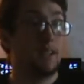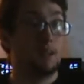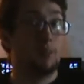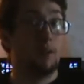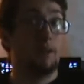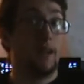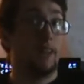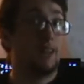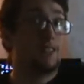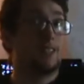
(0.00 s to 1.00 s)
sphere of
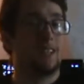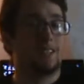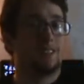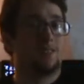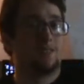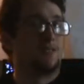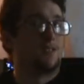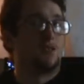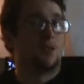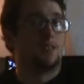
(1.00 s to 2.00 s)
annihilation that just
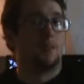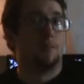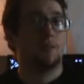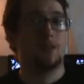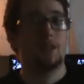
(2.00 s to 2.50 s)
destroys him.